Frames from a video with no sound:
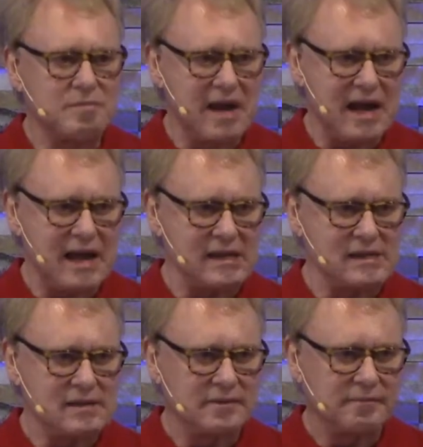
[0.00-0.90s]
mine.
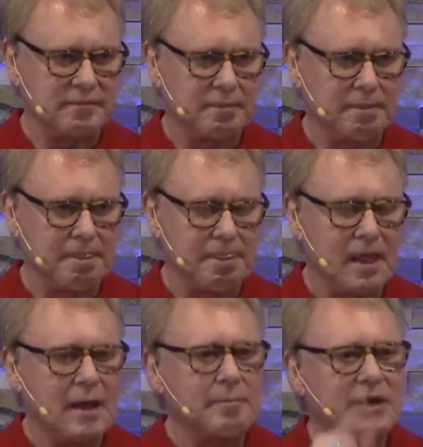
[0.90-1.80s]

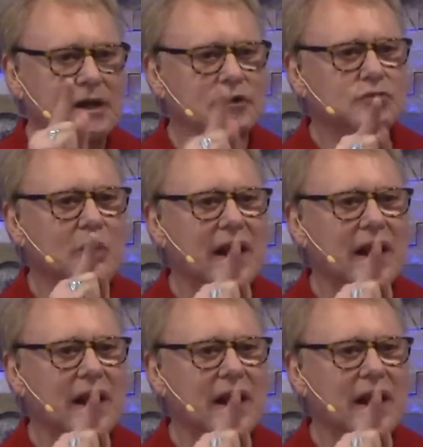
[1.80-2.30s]
But here's what